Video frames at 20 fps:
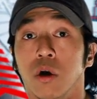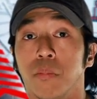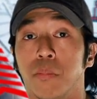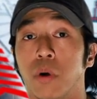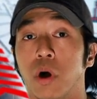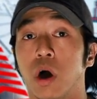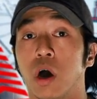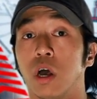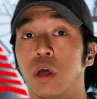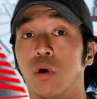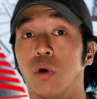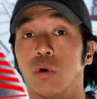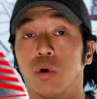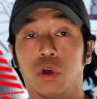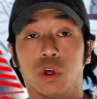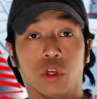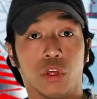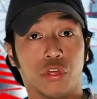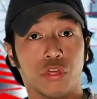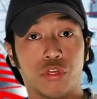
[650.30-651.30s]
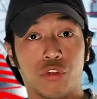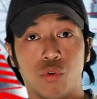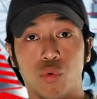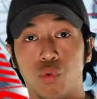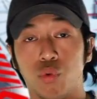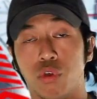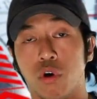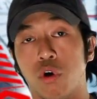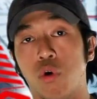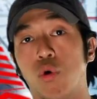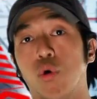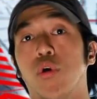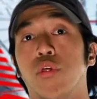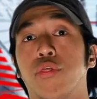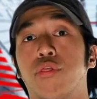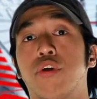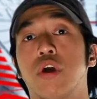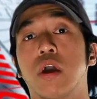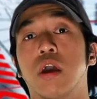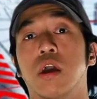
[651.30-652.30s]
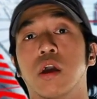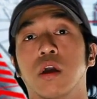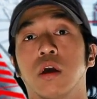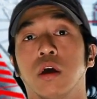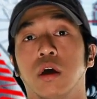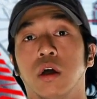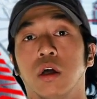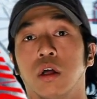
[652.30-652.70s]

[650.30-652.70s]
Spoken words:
But through the whole thing,